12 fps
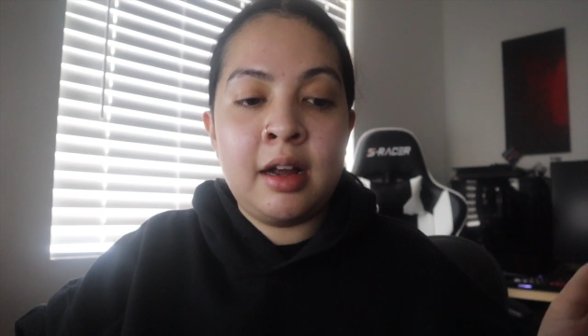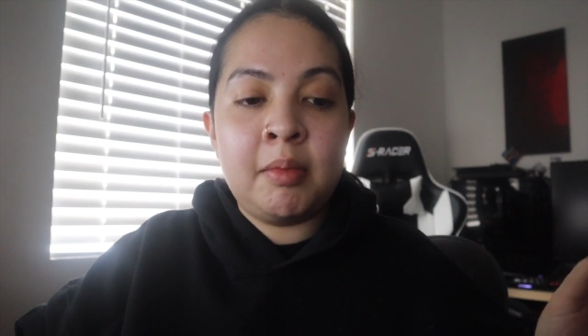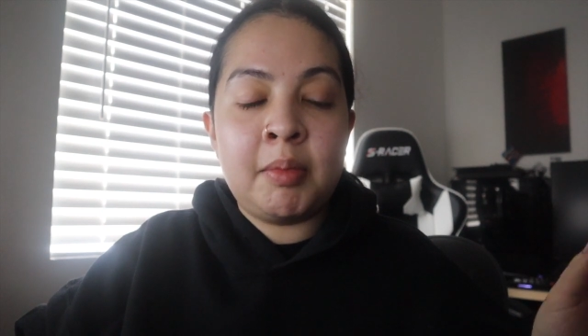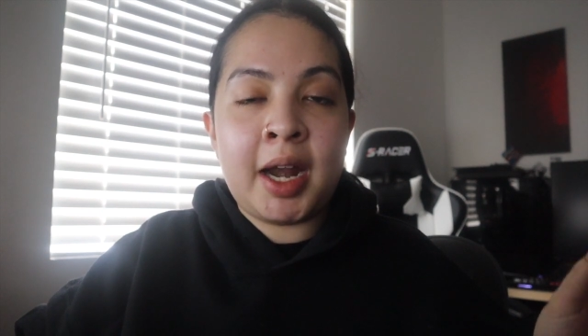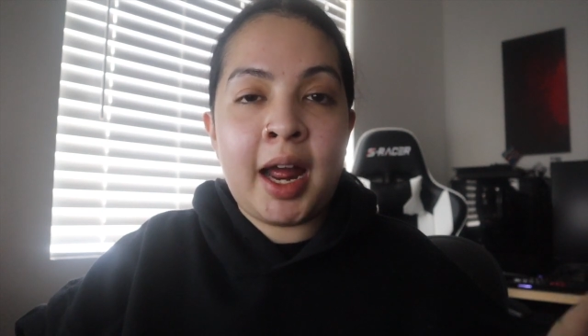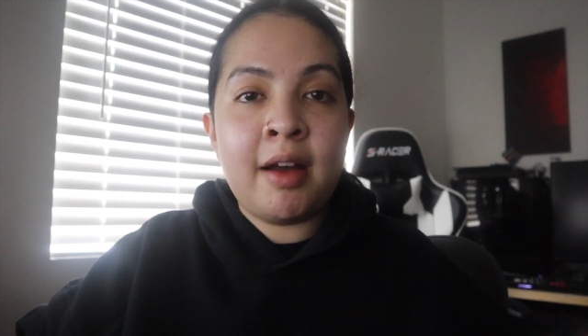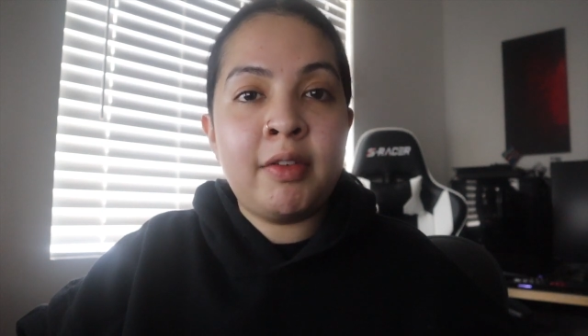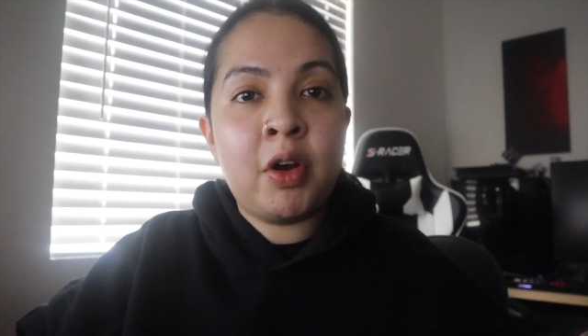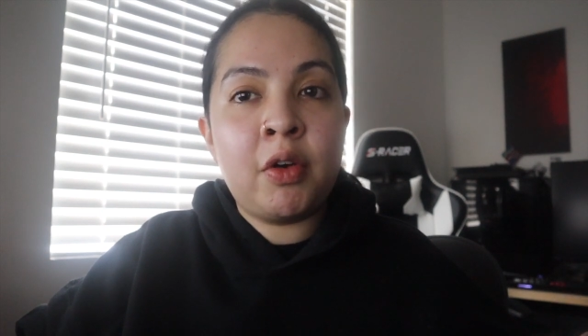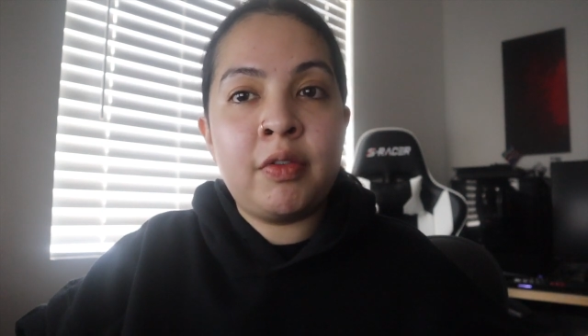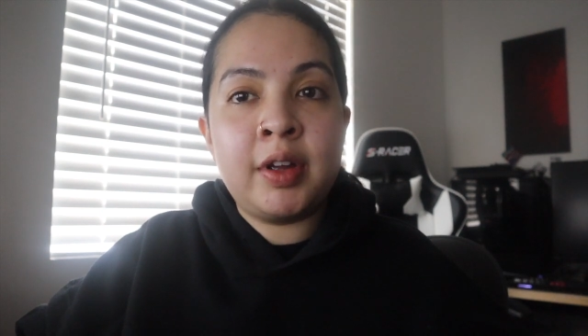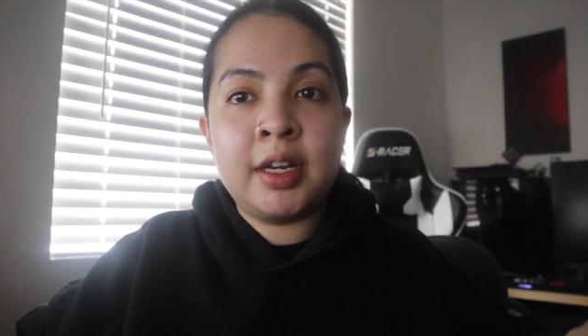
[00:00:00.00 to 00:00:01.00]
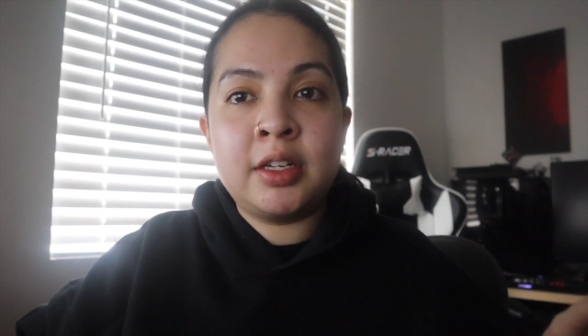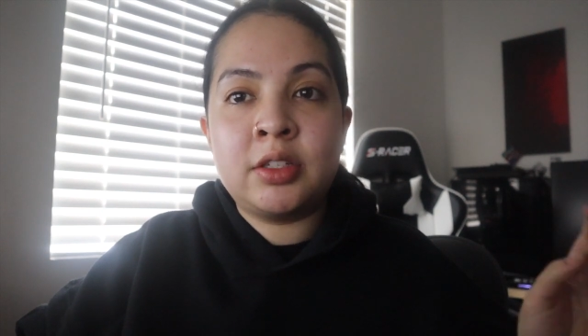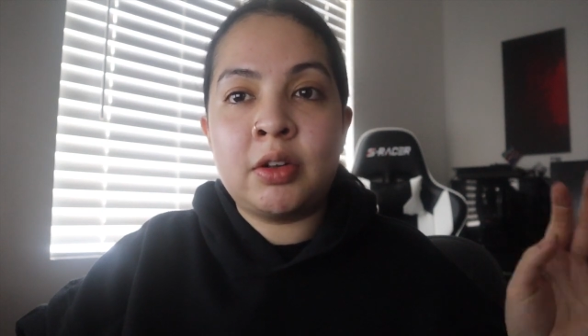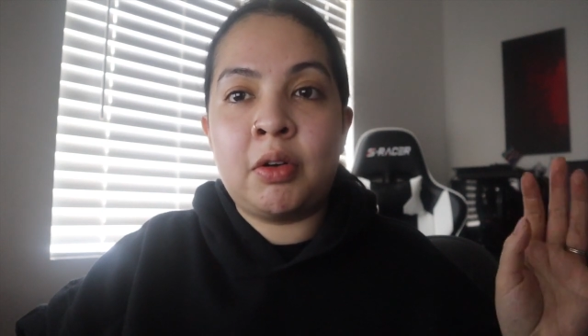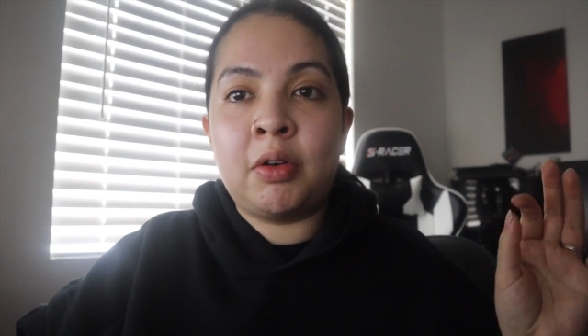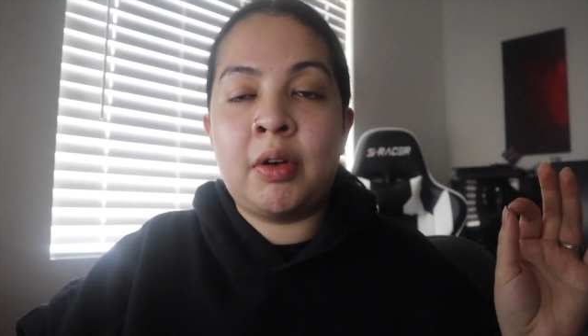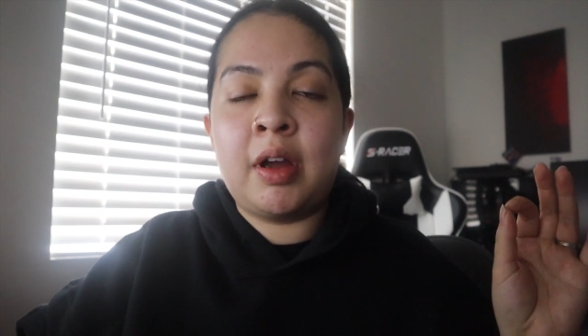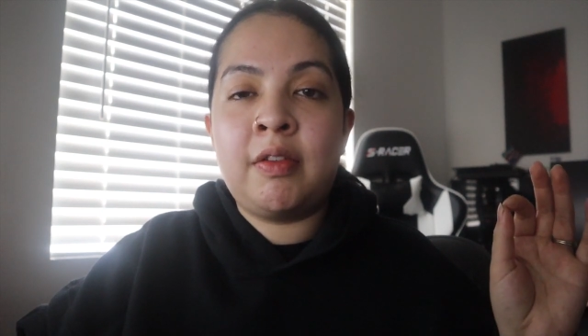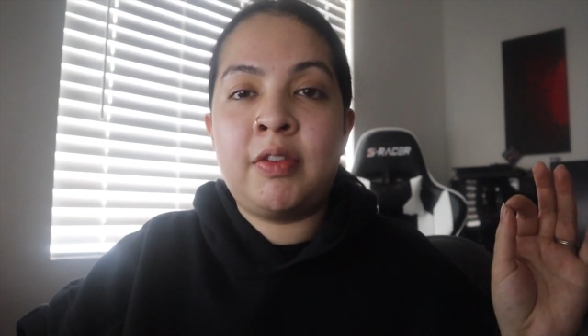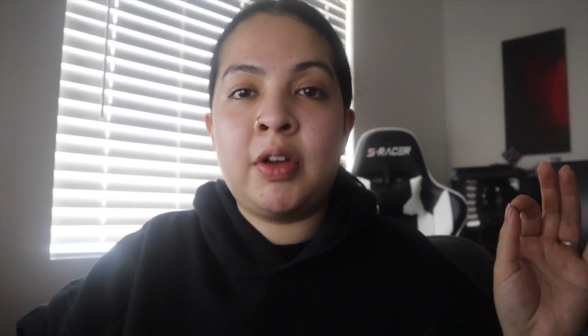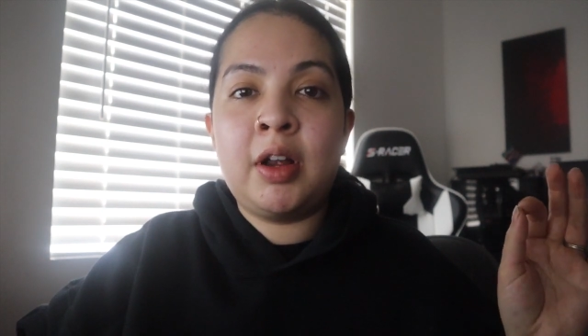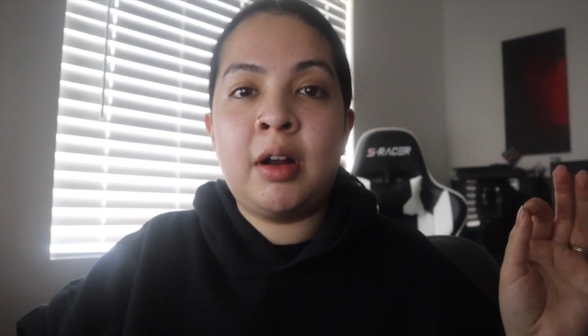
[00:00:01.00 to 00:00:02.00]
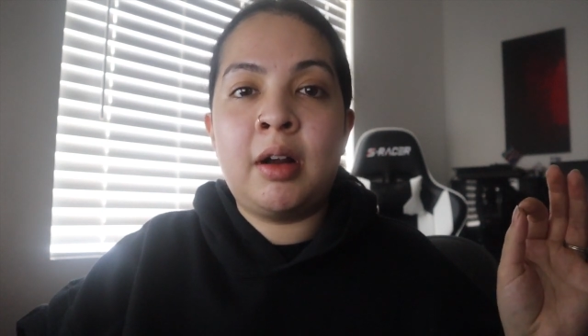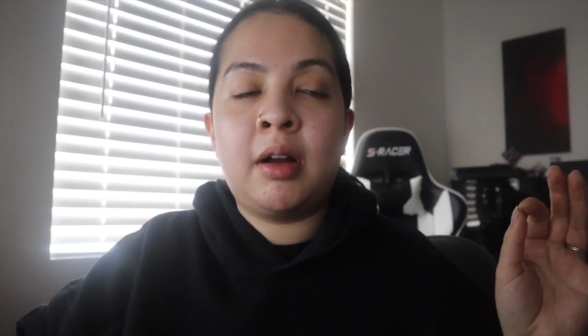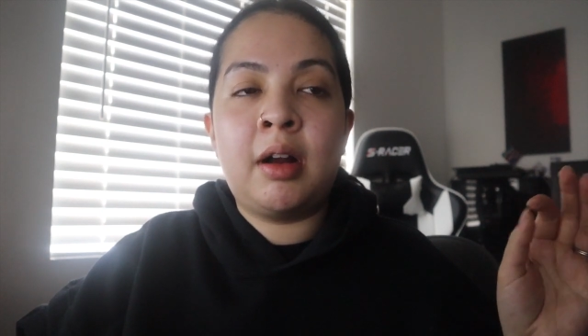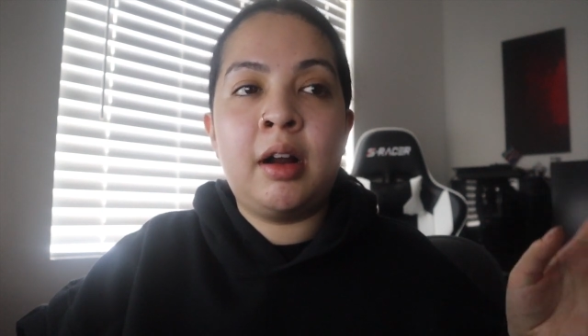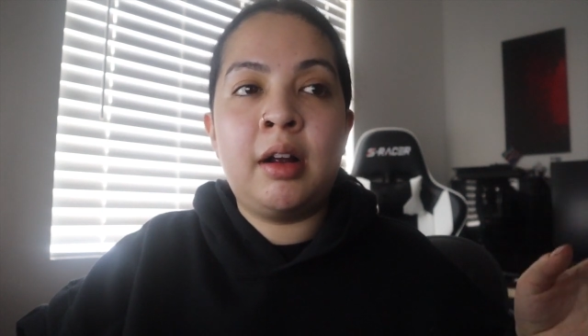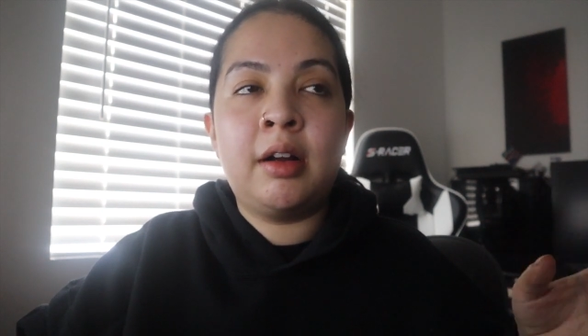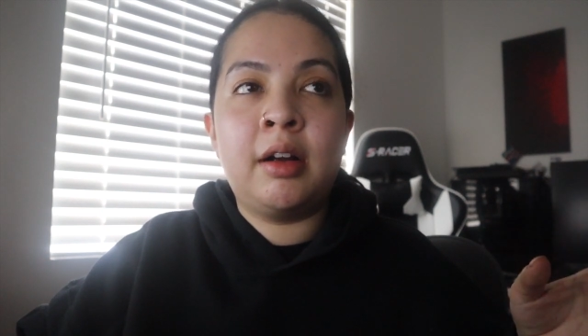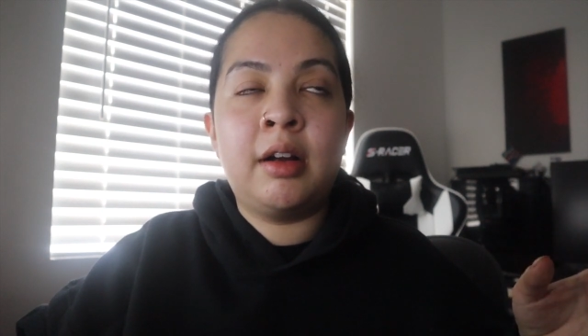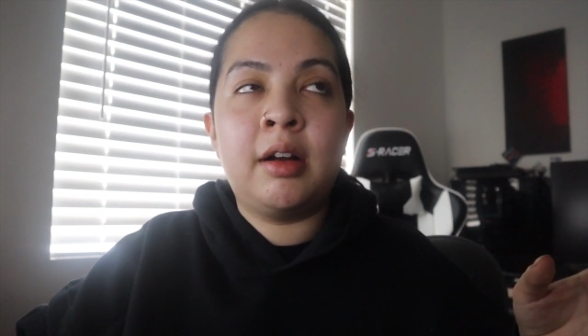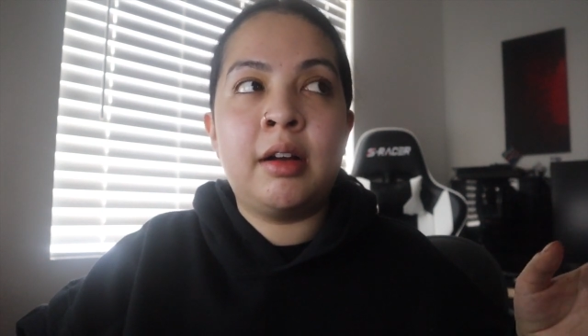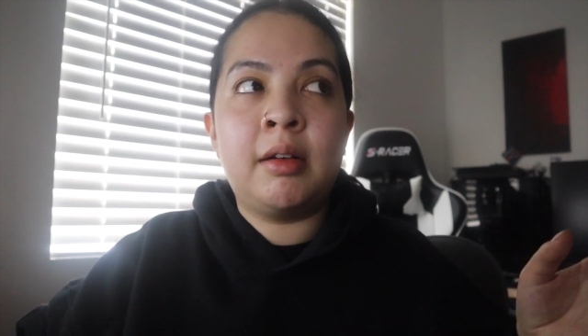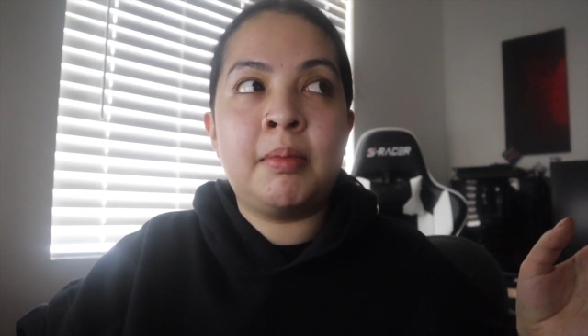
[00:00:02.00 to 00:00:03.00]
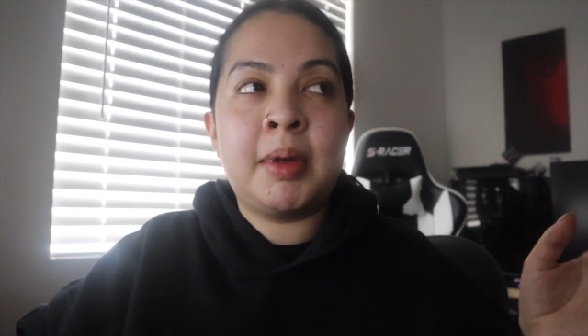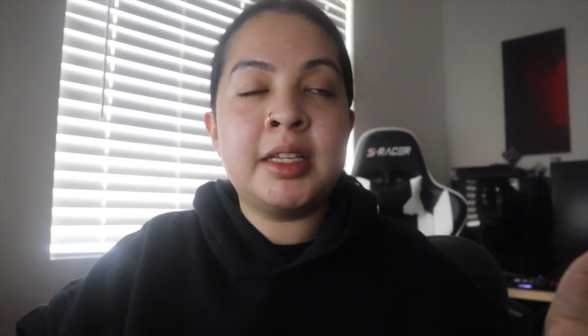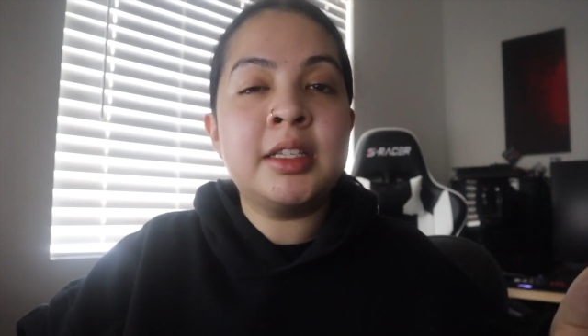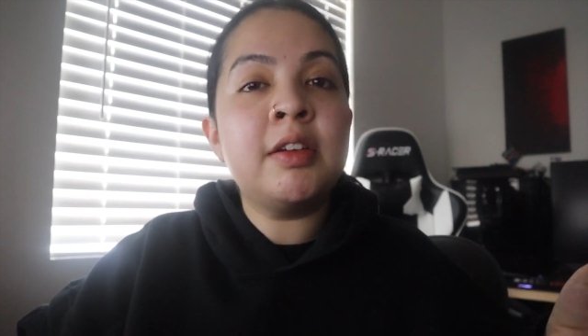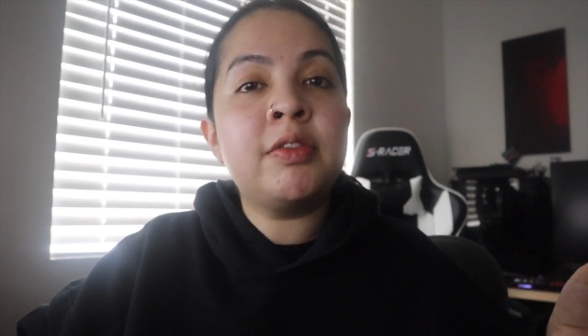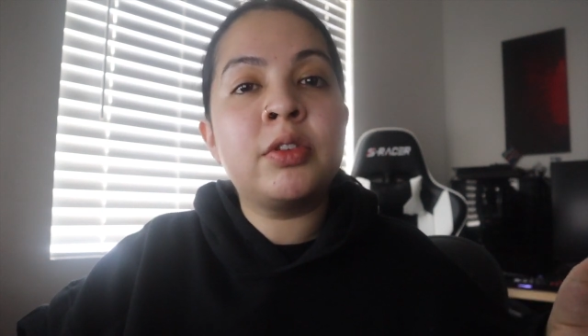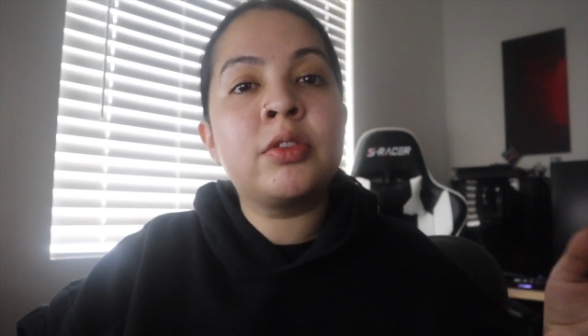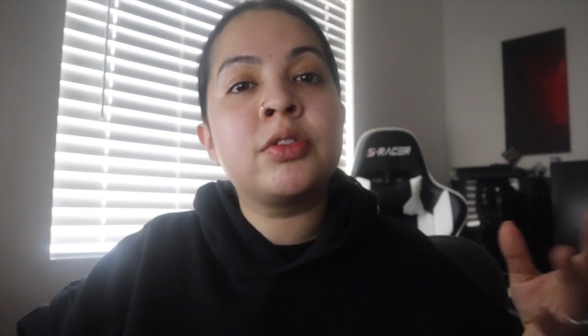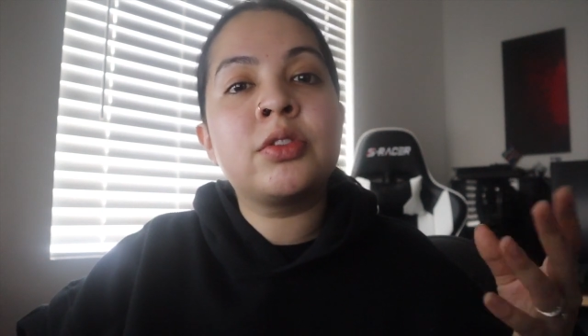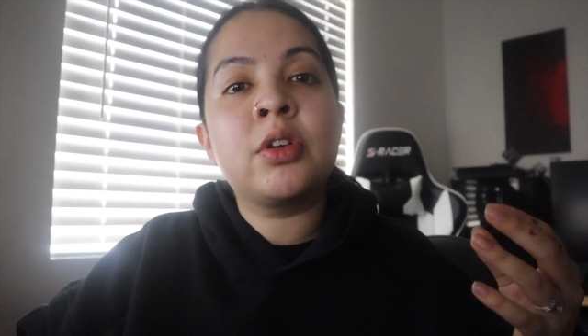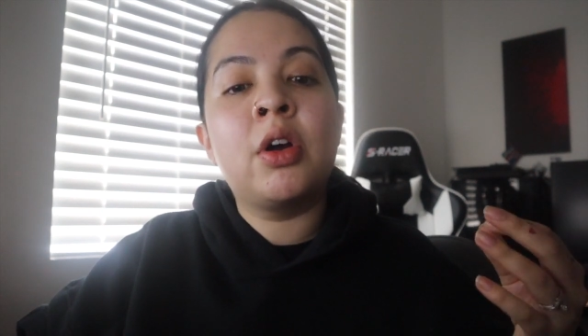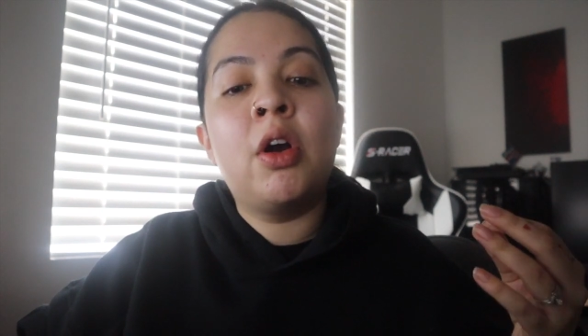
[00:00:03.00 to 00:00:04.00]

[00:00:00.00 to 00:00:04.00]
but I have COVID, so if you hear my sniffles